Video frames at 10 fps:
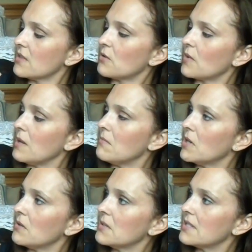and the
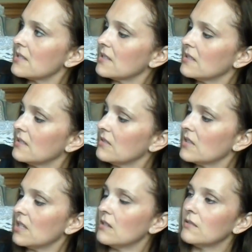rainbows.
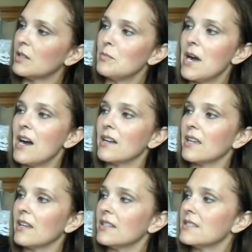Cute little
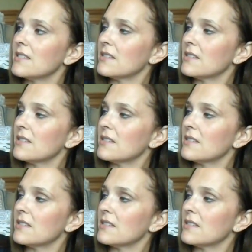pocket.